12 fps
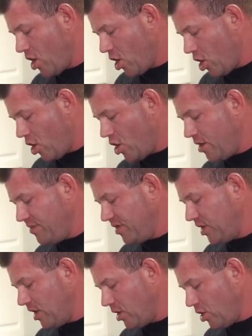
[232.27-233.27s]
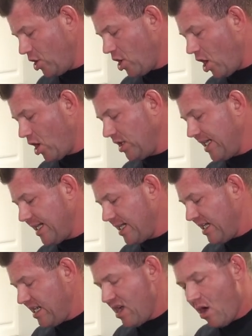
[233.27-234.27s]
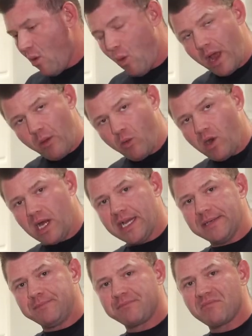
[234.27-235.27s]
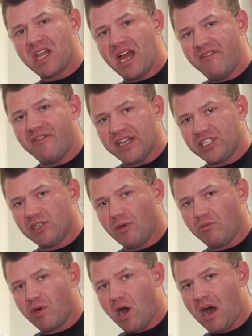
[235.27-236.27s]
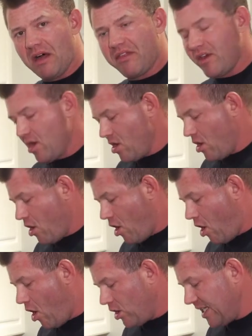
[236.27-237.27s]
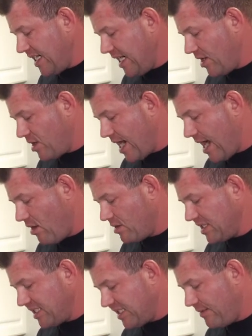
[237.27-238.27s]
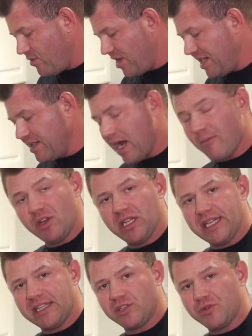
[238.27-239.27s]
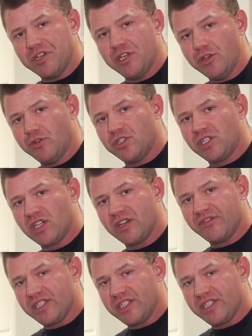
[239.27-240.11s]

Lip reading: herbs, garlic, white wine, and vegetable broth all in here now, simmering. I'm gonna let this reduce for